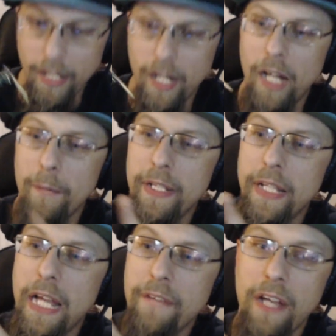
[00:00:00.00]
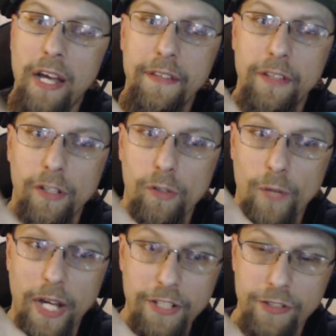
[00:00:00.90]
Um, and then I've got the little
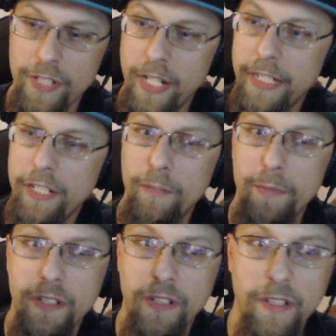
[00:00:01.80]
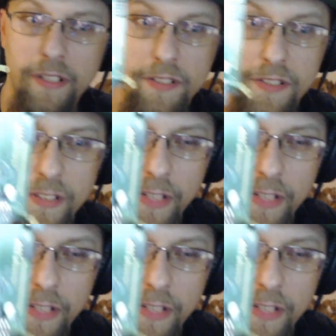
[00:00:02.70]
risers on here because